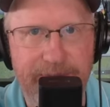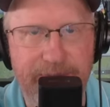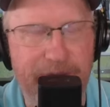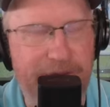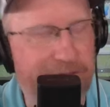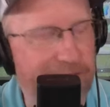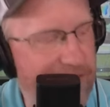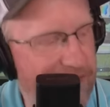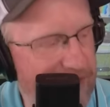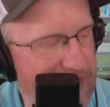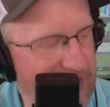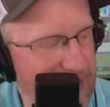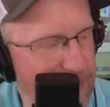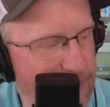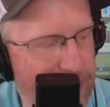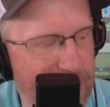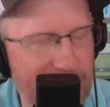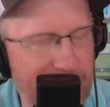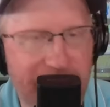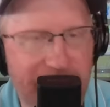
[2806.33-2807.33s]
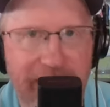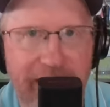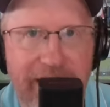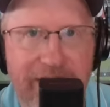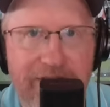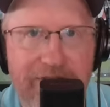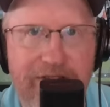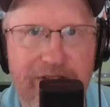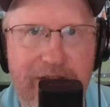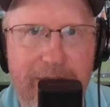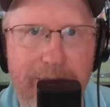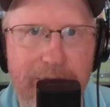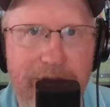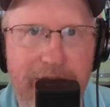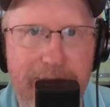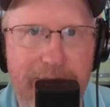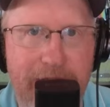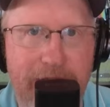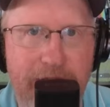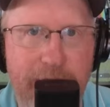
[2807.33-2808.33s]
It's the same thing
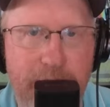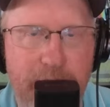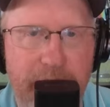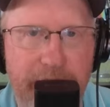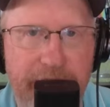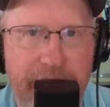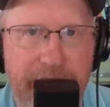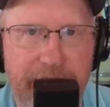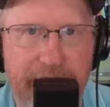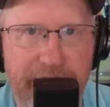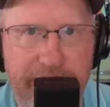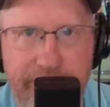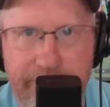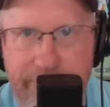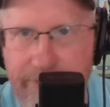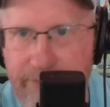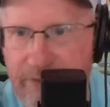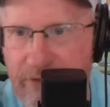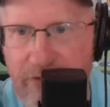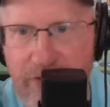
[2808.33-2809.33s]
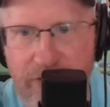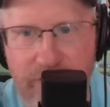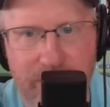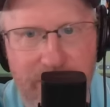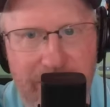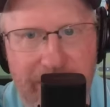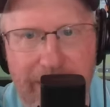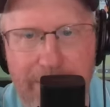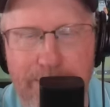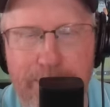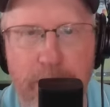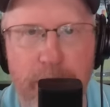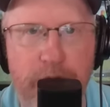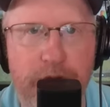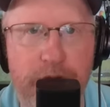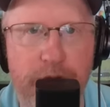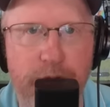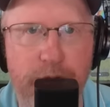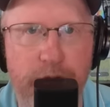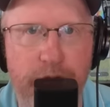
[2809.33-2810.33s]
NCAA baseball does. Just keep
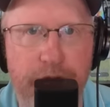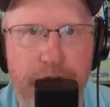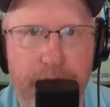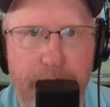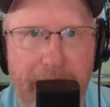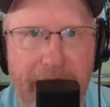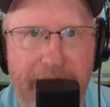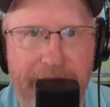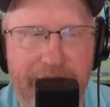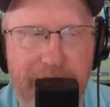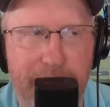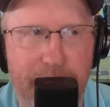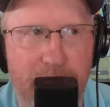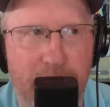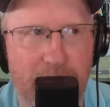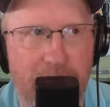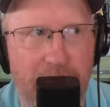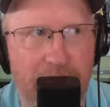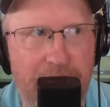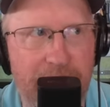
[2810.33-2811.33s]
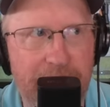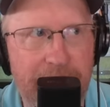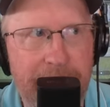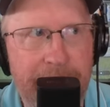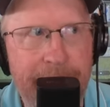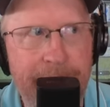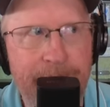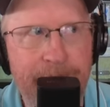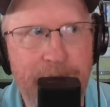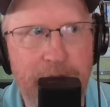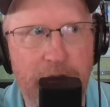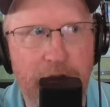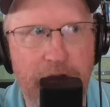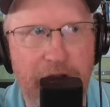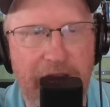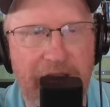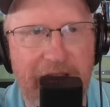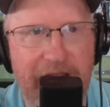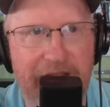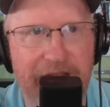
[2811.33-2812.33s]
those rules for basketball. You're
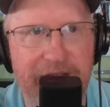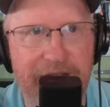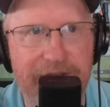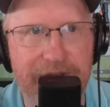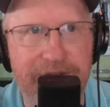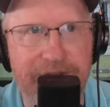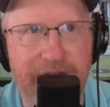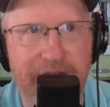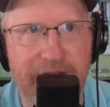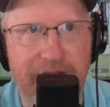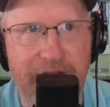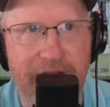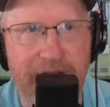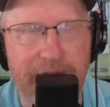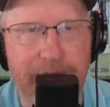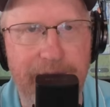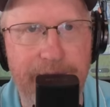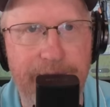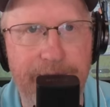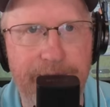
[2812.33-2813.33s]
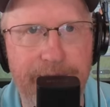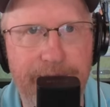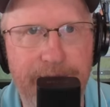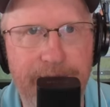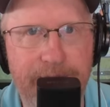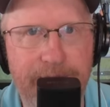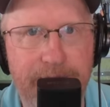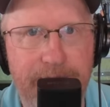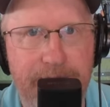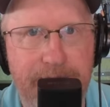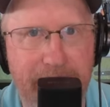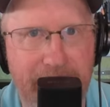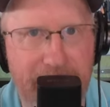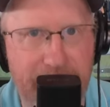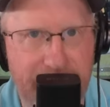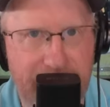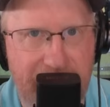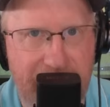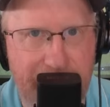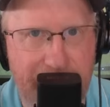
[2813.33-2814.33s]
going to have
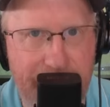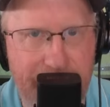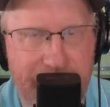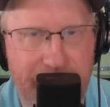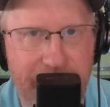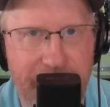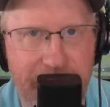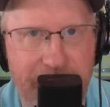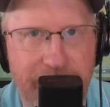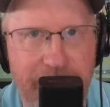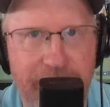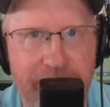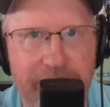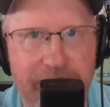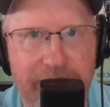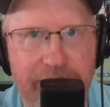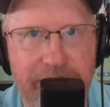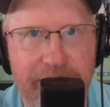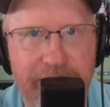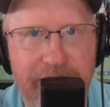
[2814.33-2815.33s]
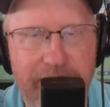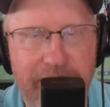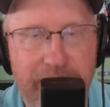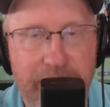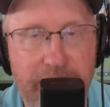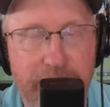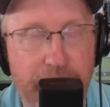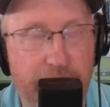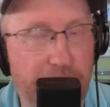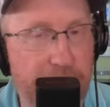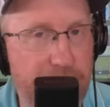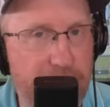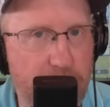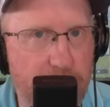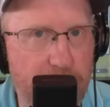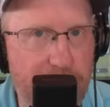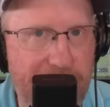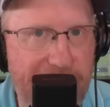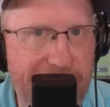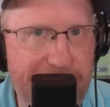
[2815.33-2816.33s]
better competition. You're going to
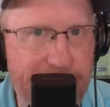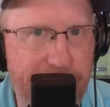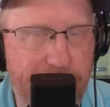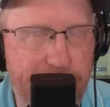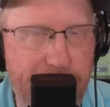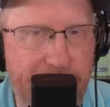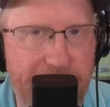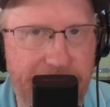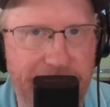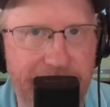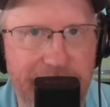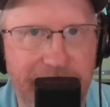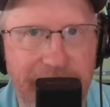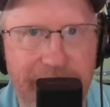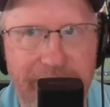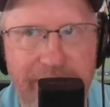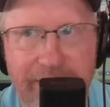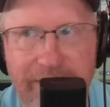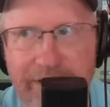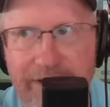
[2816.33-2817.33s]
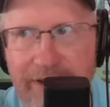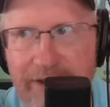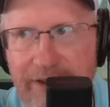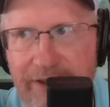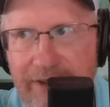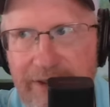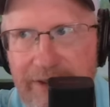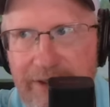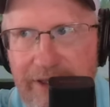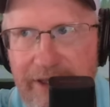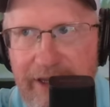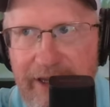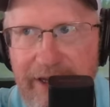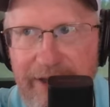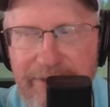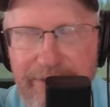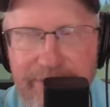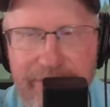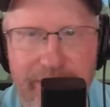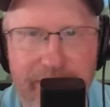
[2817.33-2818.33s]
know names better.
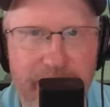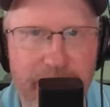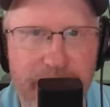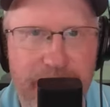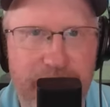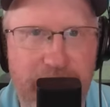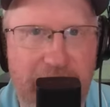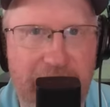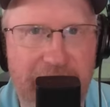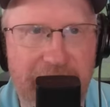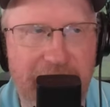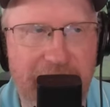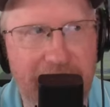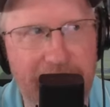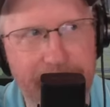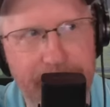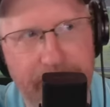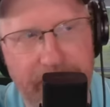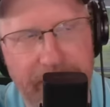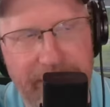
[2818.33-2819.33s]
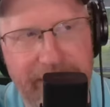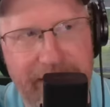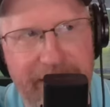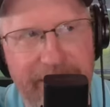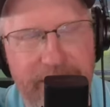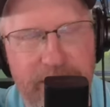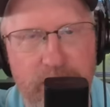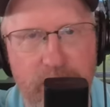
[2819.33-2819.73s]
And, you know, shot clock, put it down to